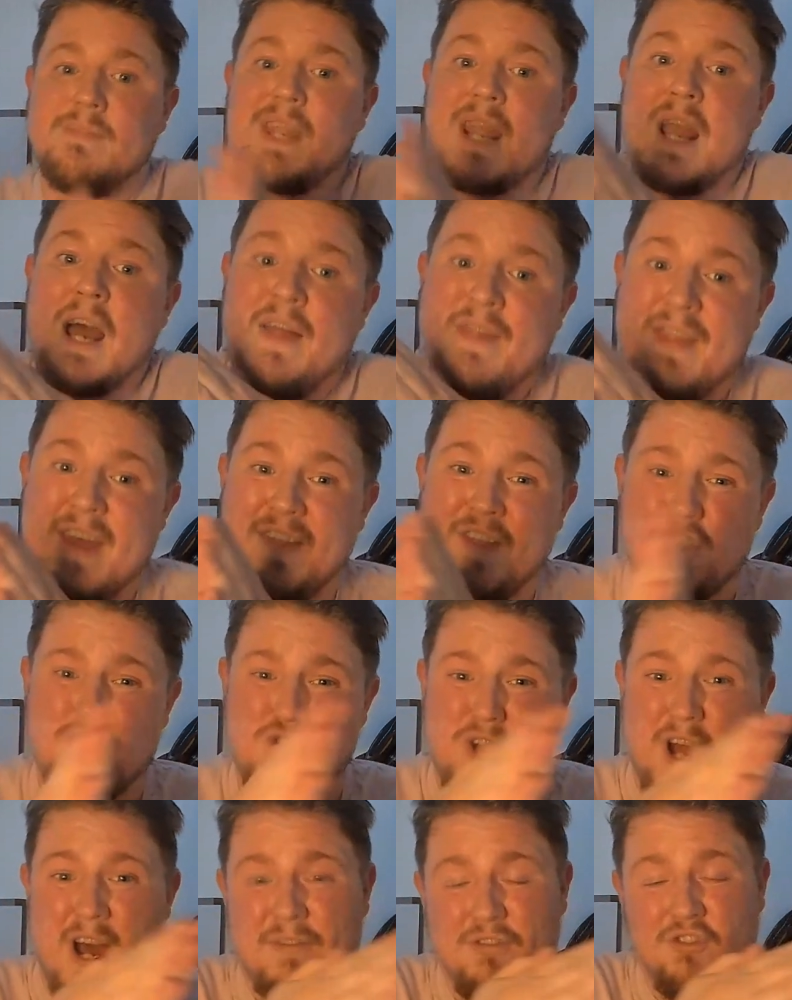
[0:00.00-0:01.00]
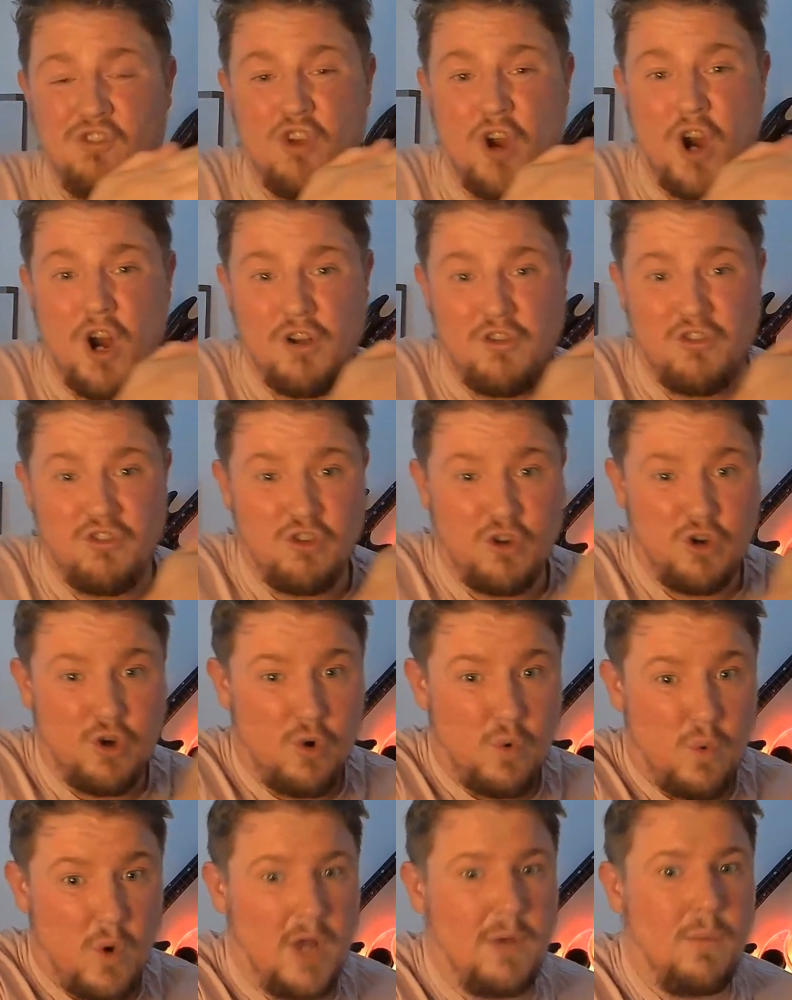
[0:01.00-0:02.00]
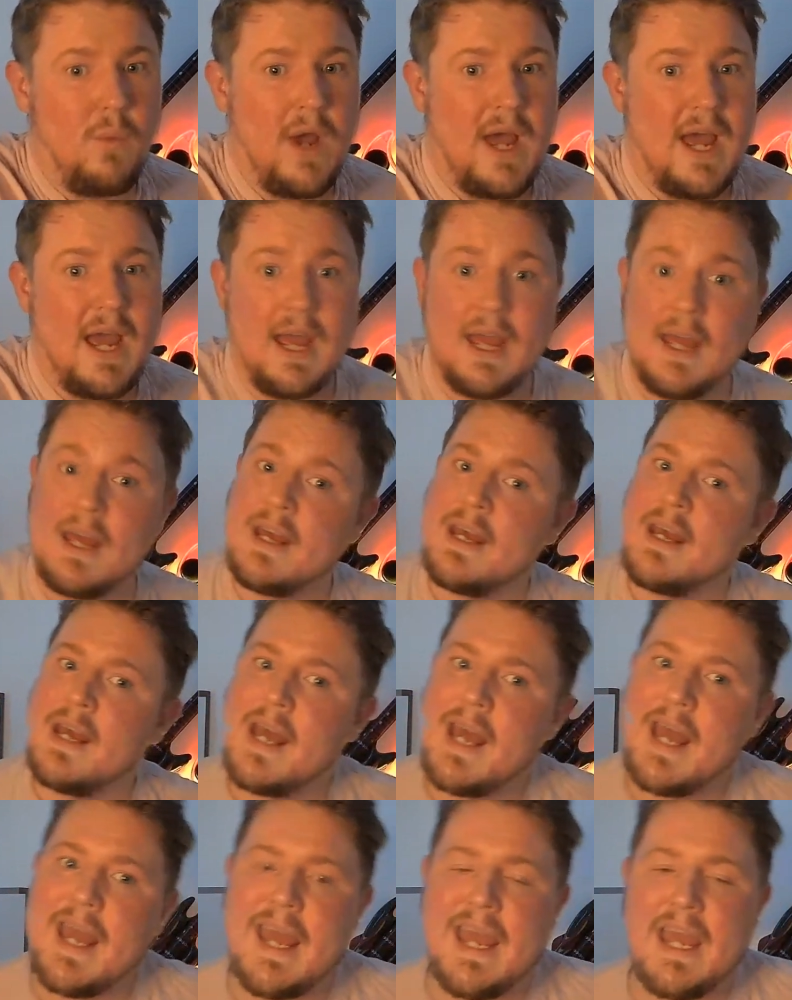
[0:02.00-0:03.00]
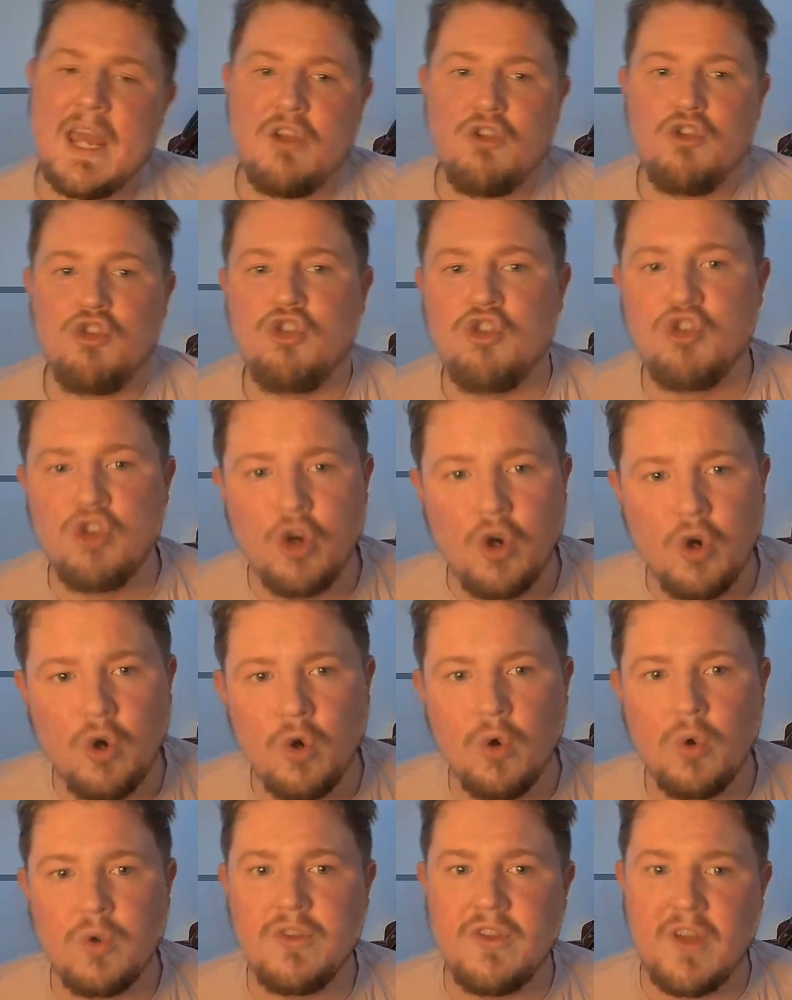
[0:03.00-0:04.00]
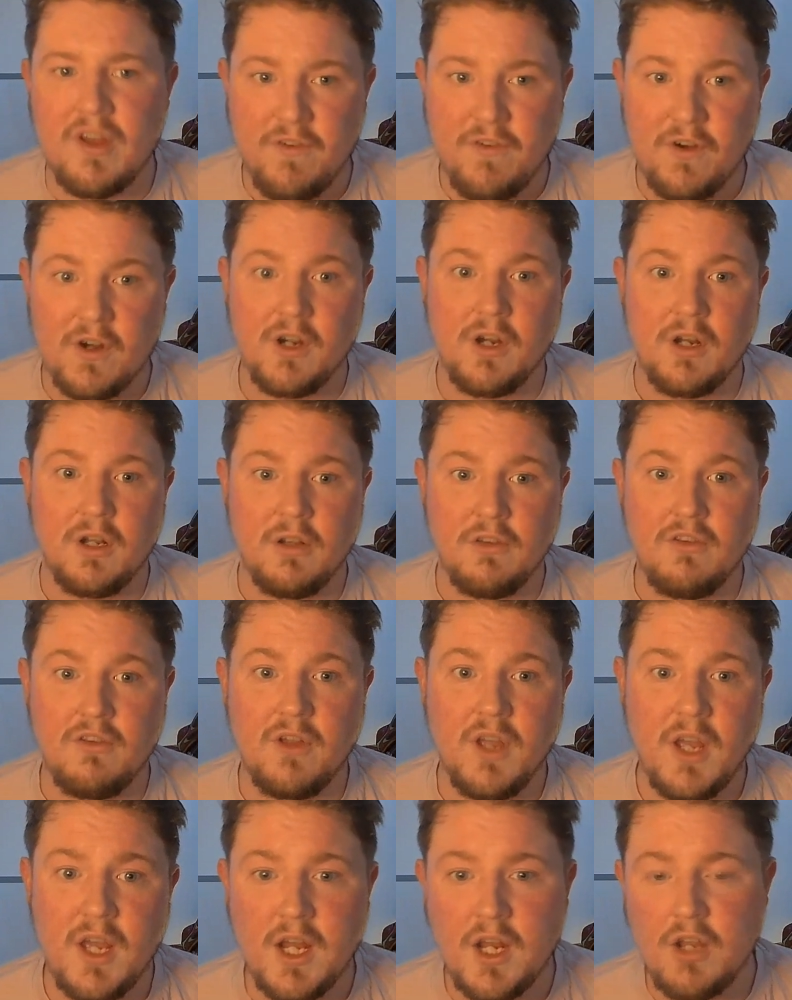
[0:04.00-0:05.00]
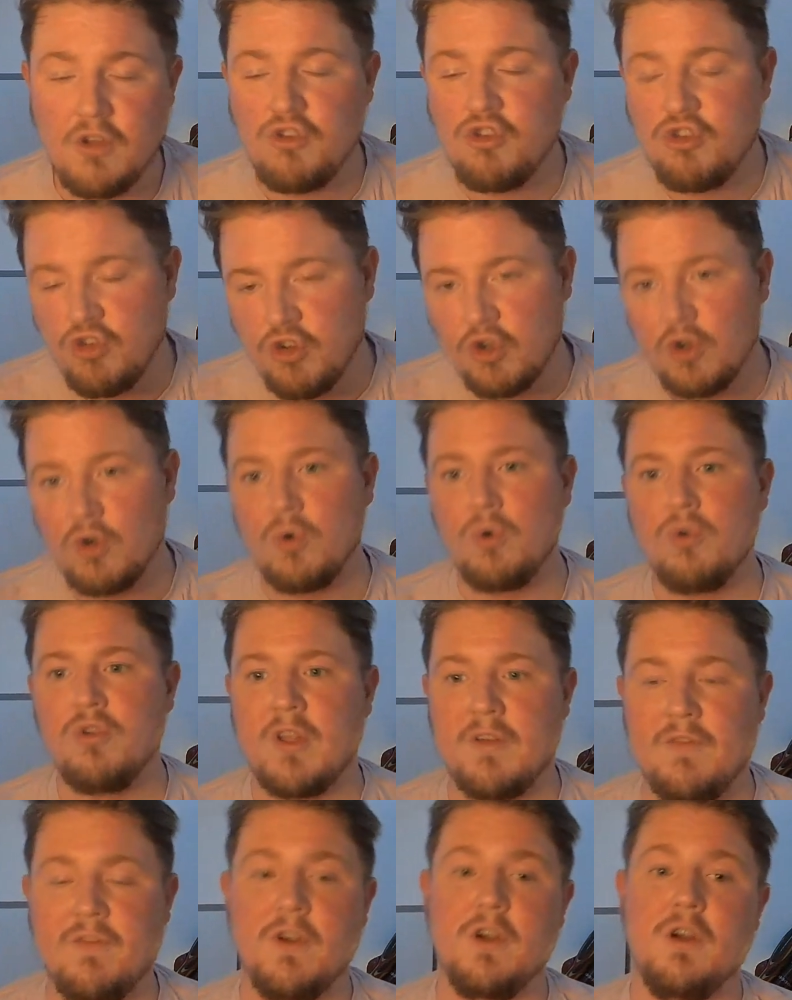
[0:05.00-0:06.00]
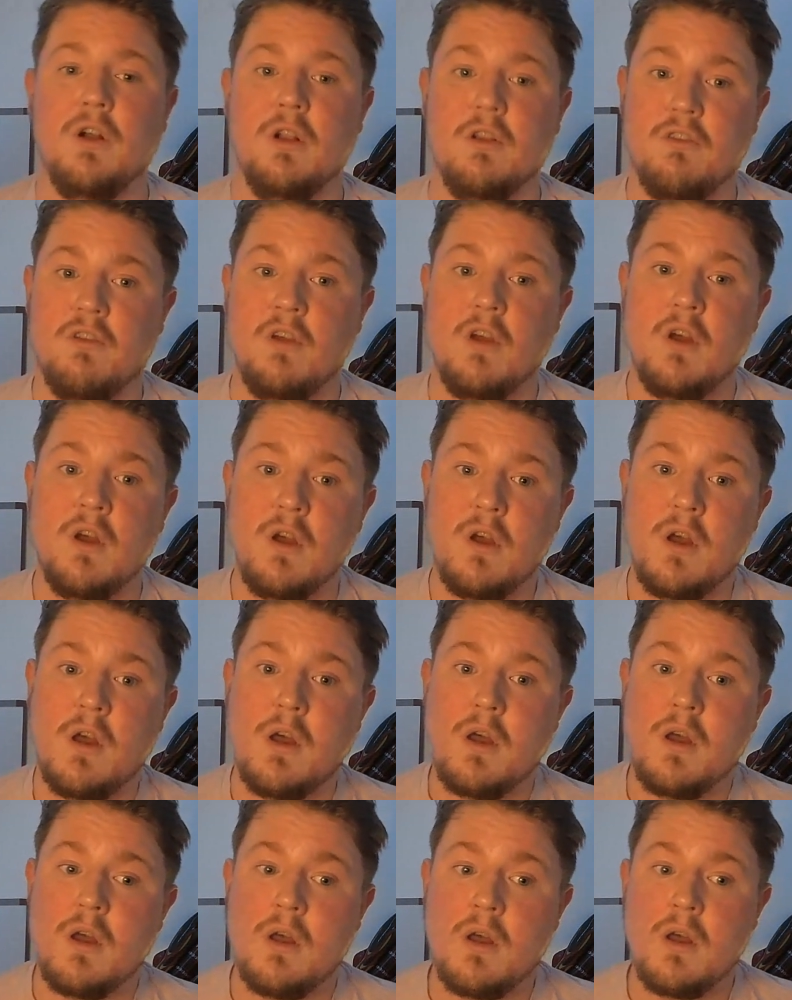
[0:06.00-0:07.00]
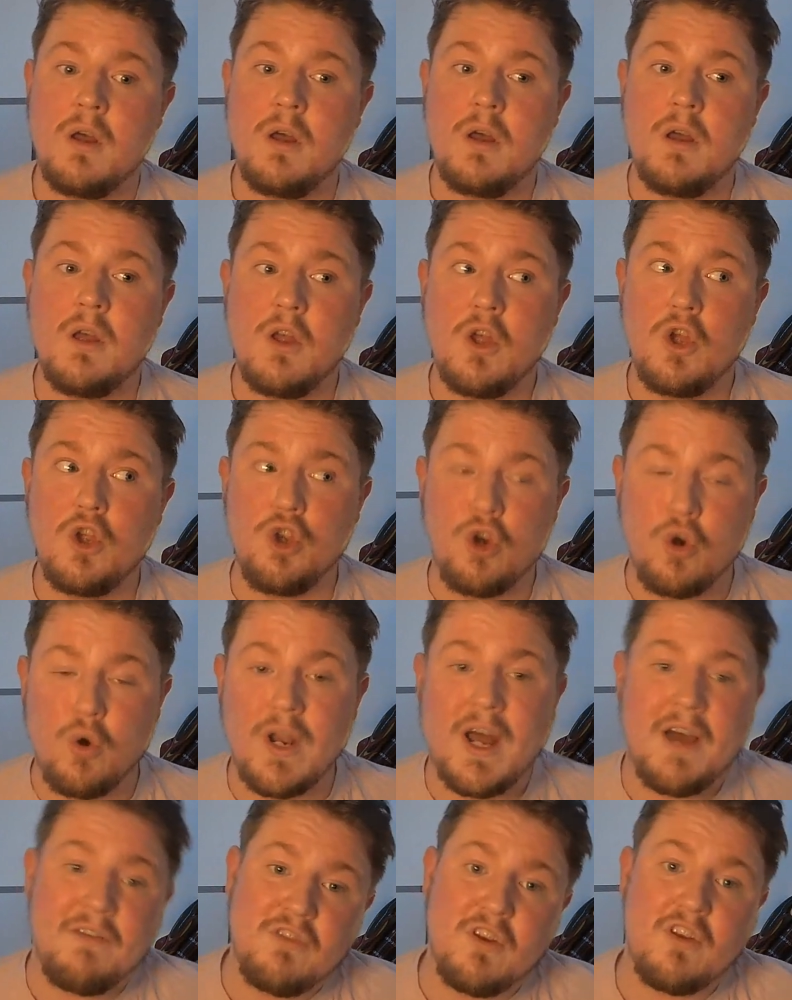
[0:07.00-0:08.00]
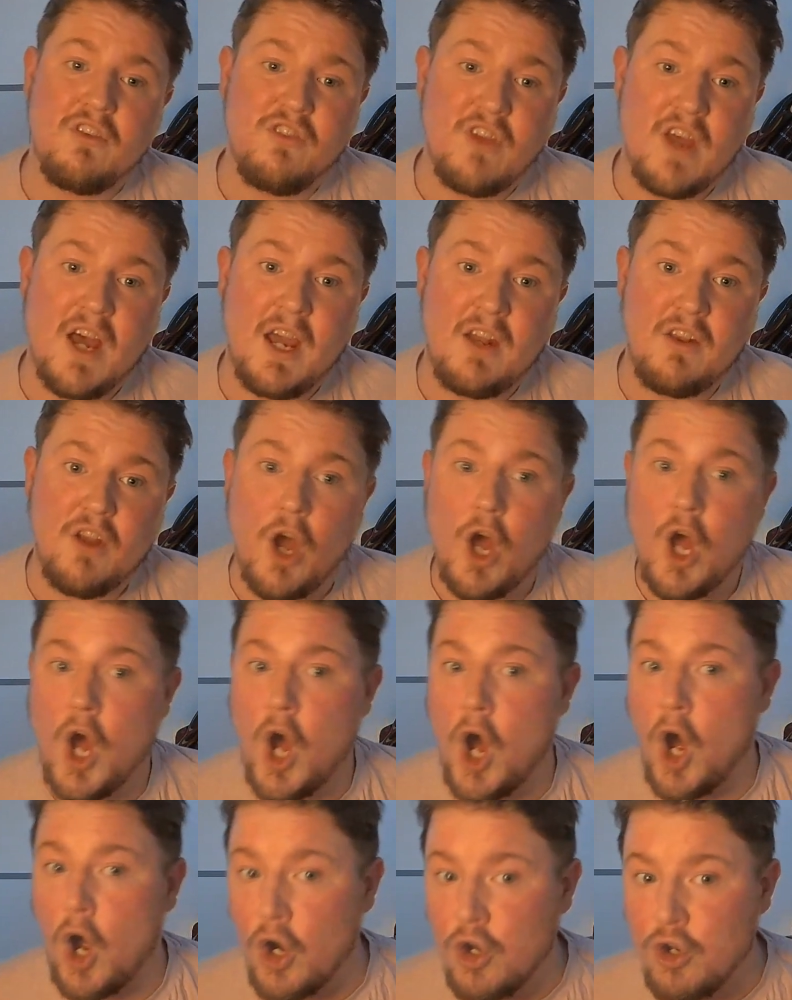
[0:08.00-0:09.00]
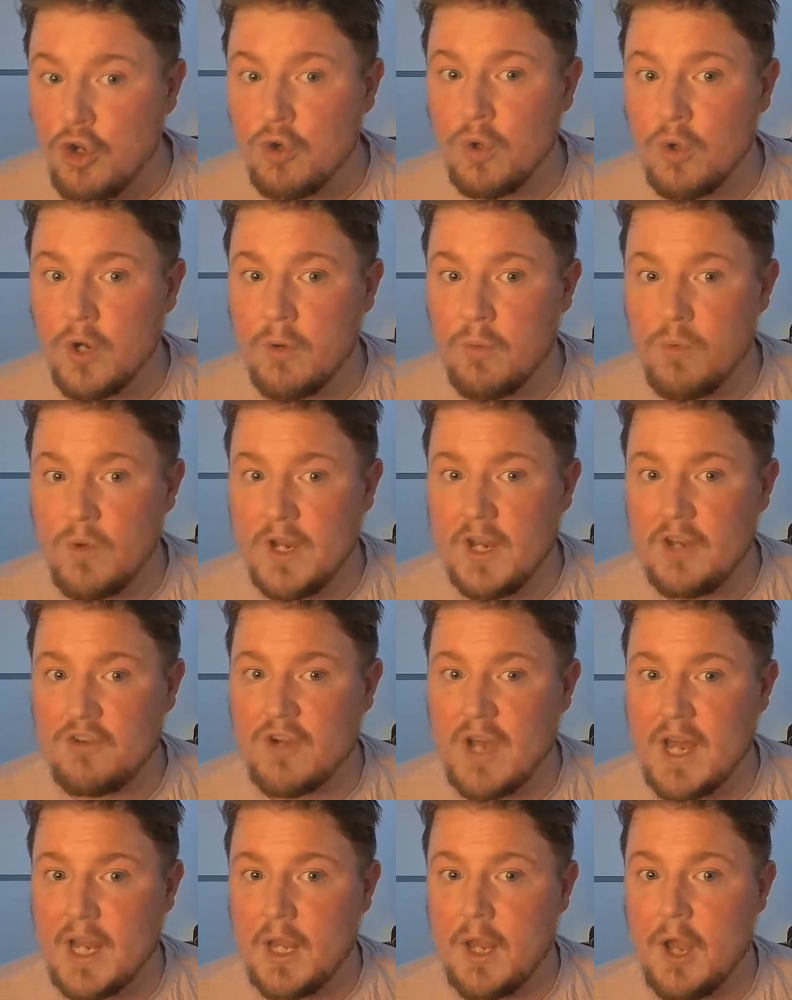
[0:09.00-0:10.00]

and then the draft starts to go one way, it is so difficult. It is so difficult. You're going to have to decide, are you going to really try and